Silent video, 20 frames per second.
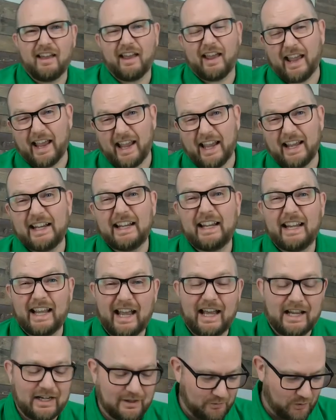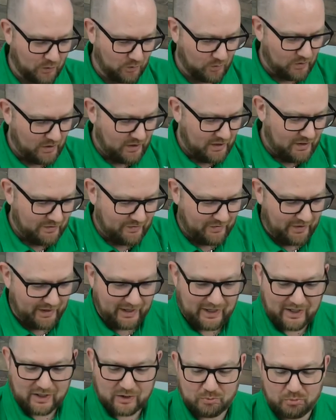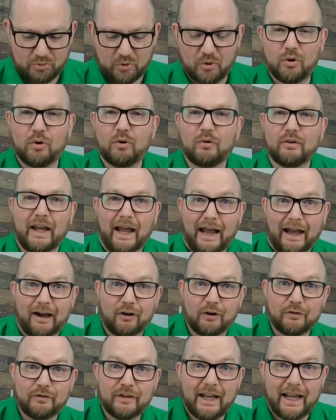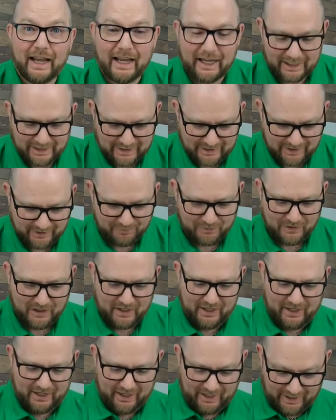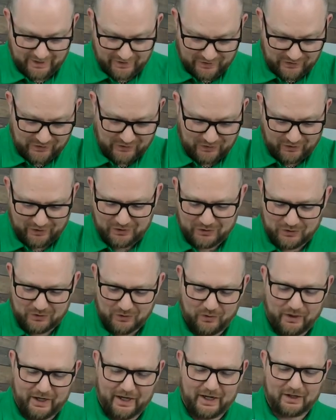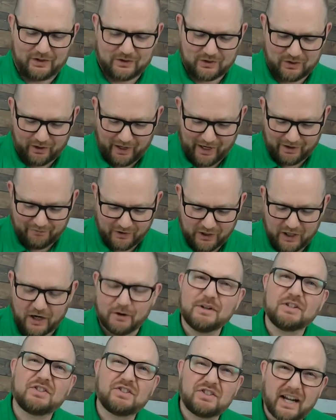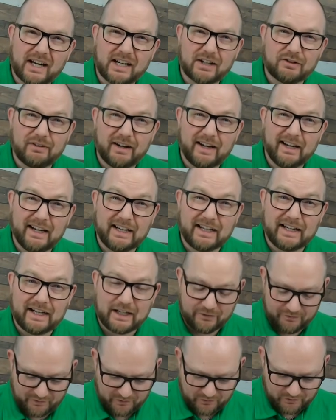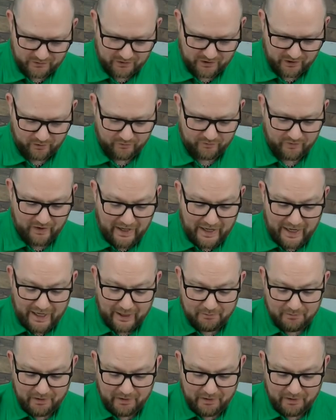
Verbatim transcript: any animal that is born out of an egg inside your egg. So have a go at decorating an egg for yourself and